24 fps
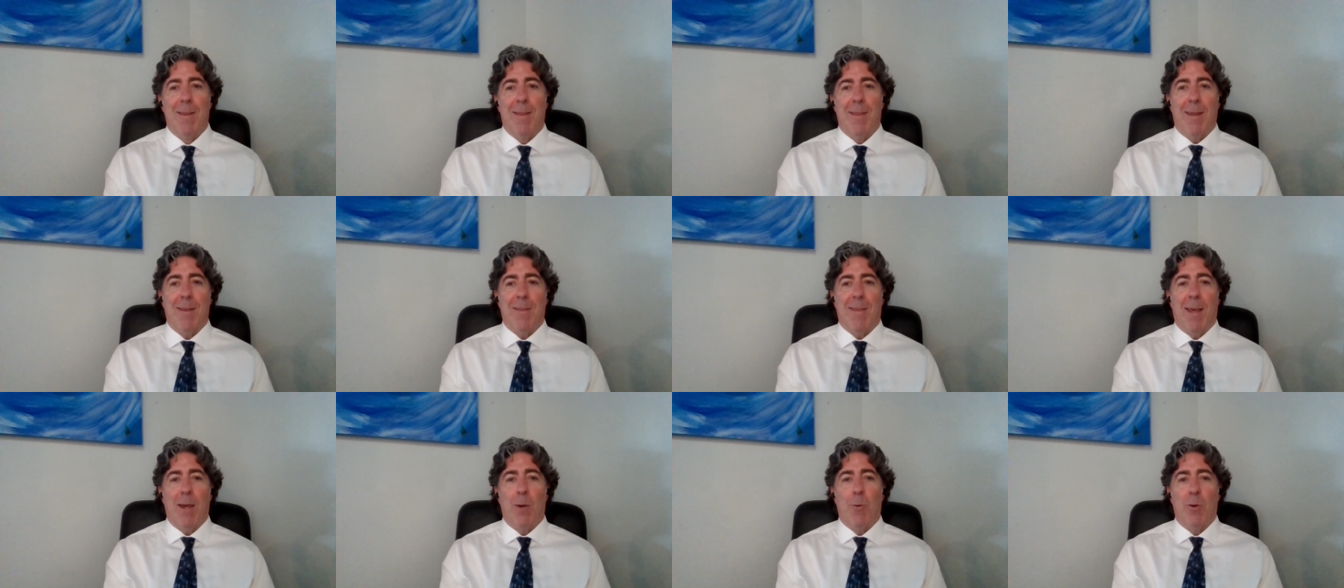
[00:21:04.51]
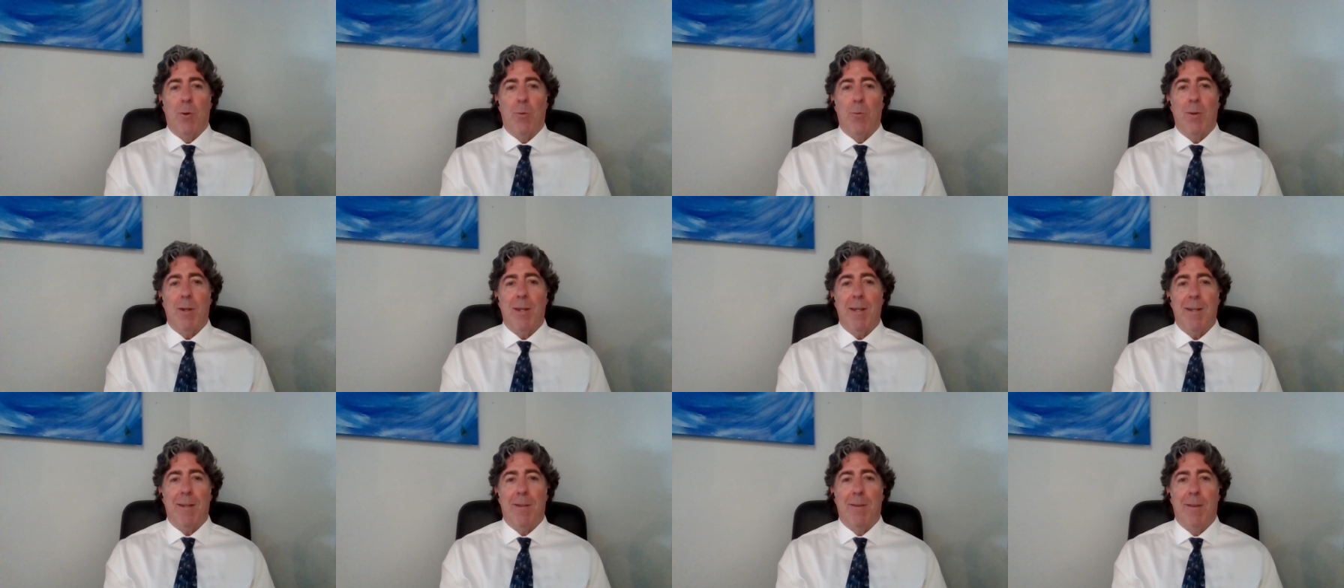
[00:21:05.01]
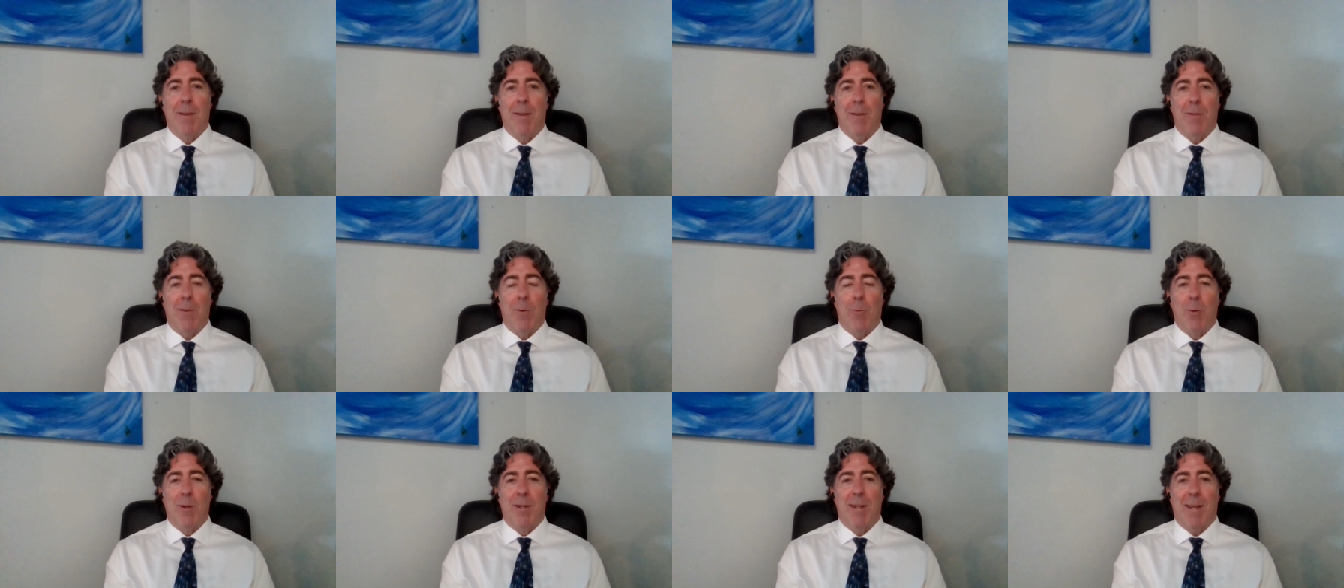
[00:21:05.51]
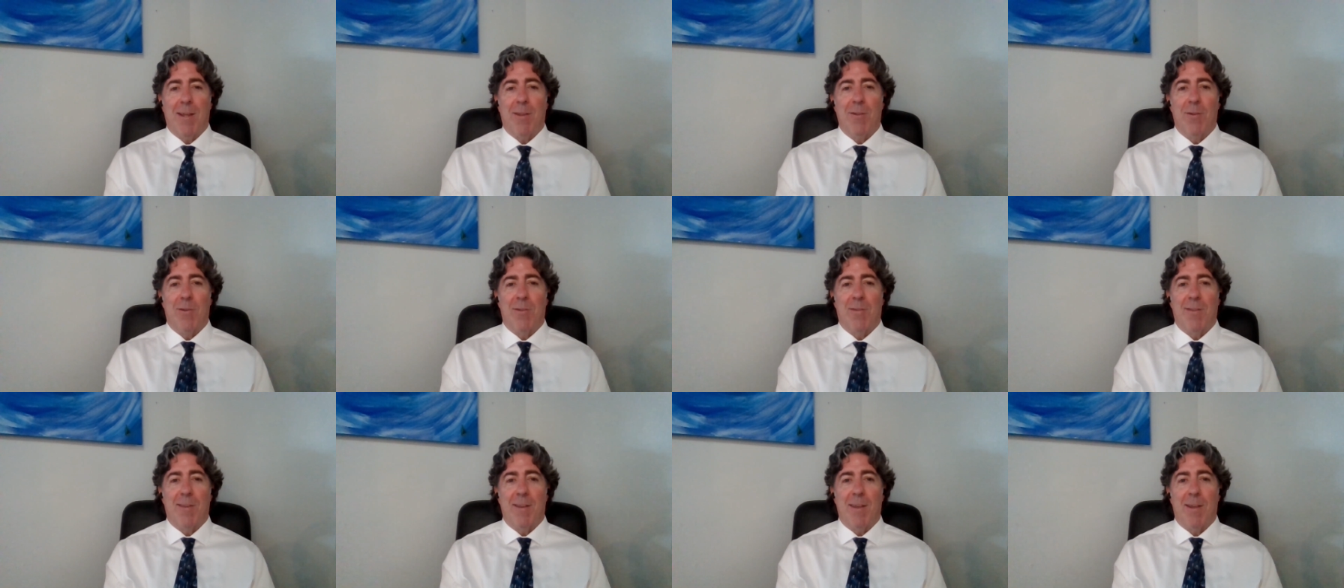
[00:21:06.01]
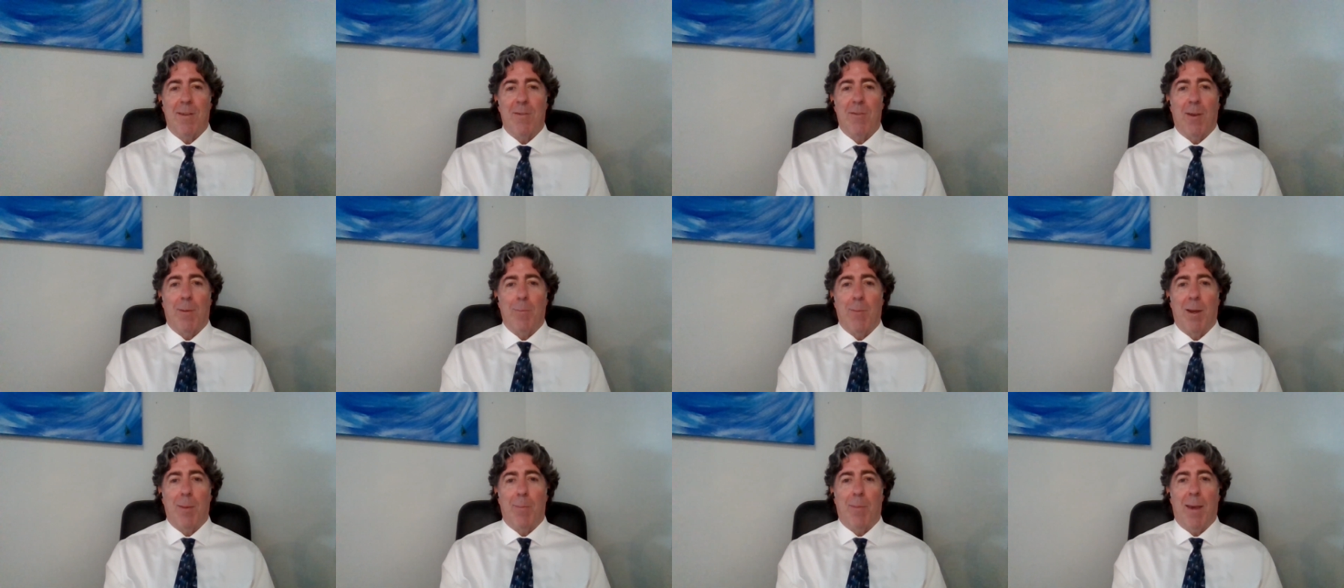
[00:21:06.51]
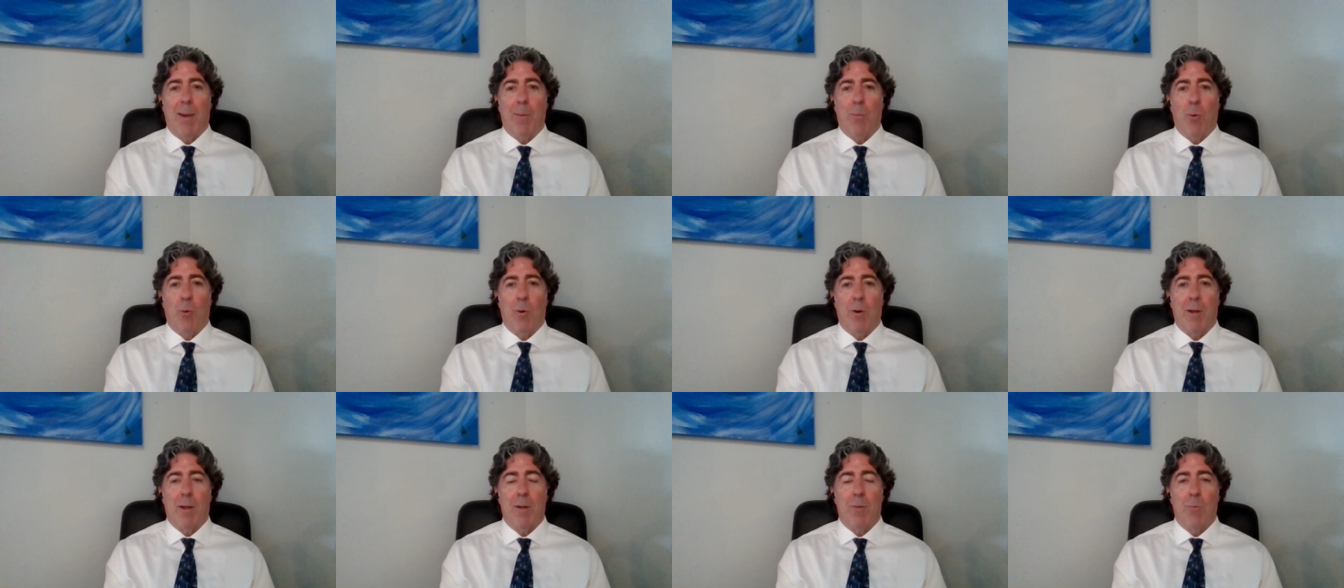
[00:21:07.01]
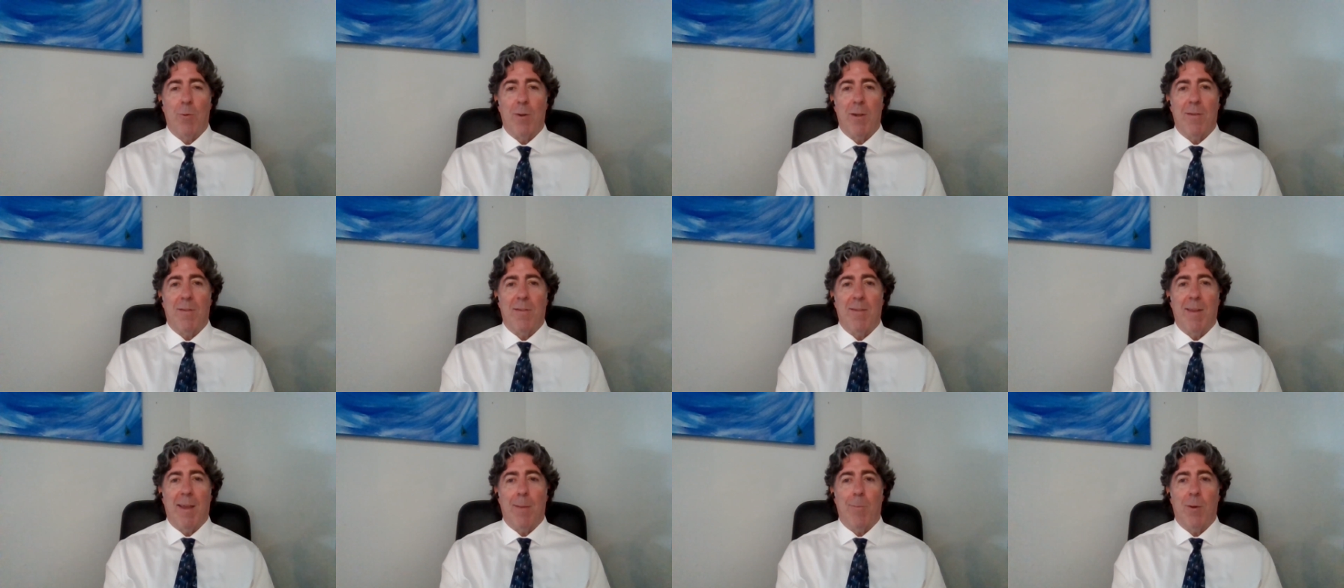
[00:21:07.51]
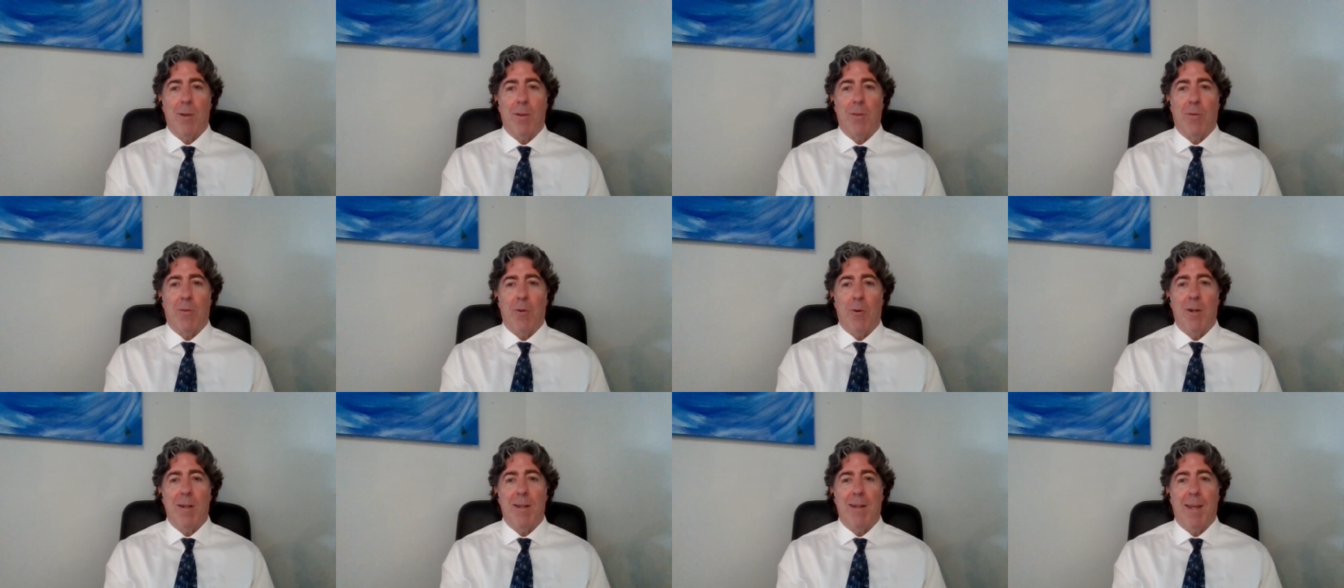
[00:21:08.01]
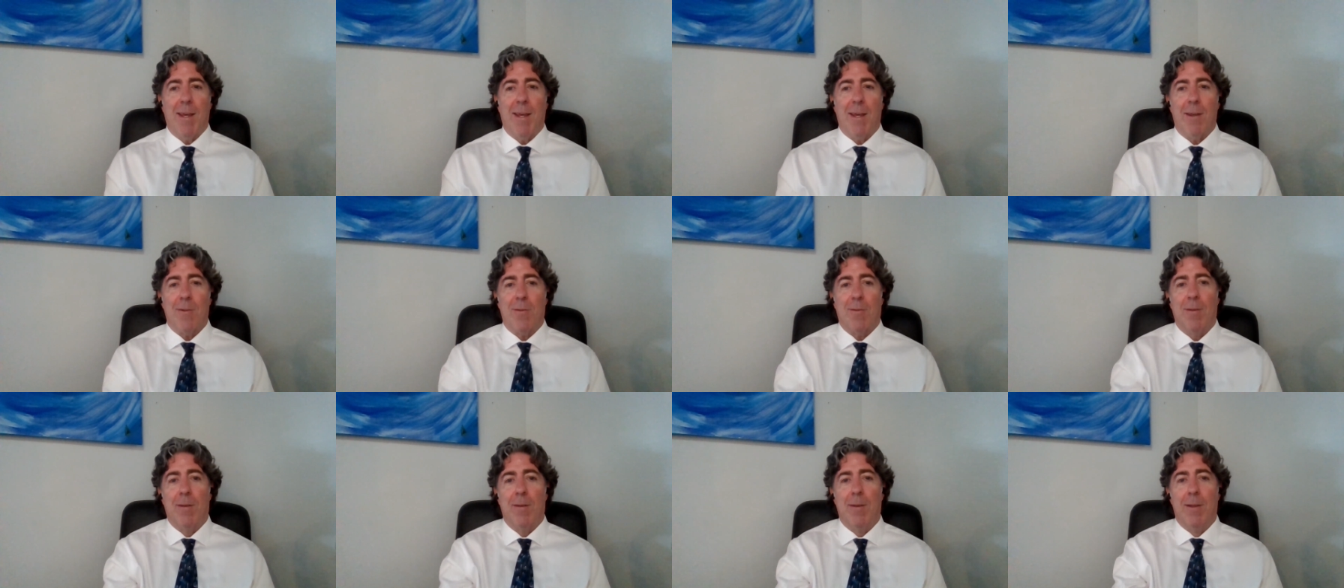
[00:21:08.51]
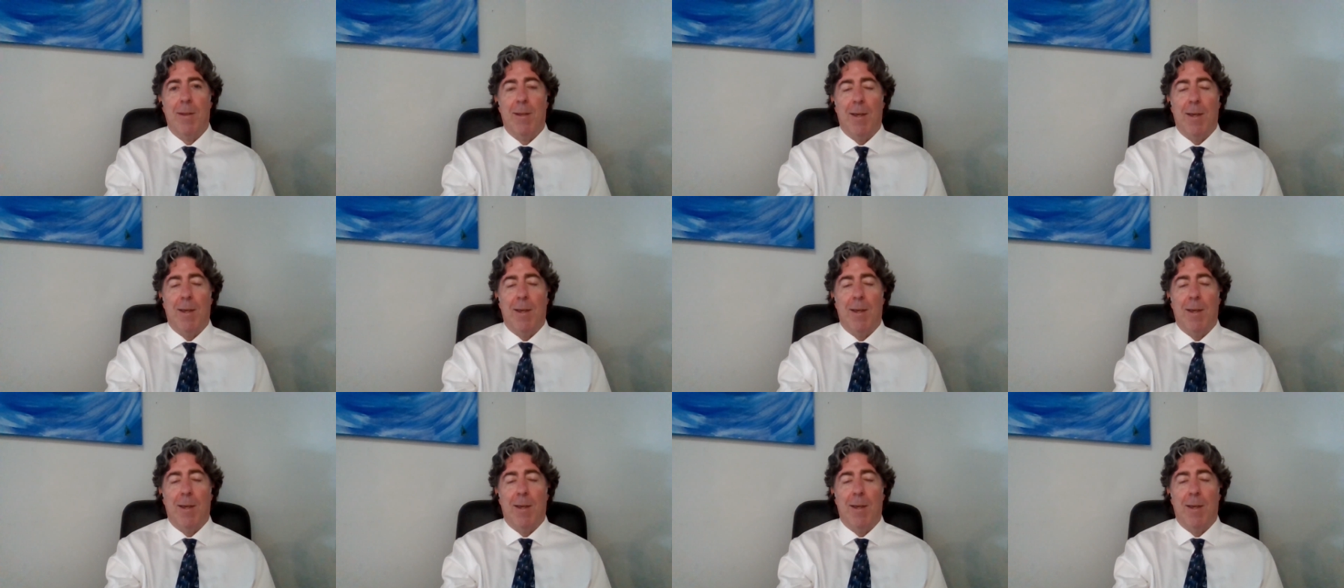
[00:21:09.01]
that they would read the ridiculous things on my paperwork and reinstate me in 30 days.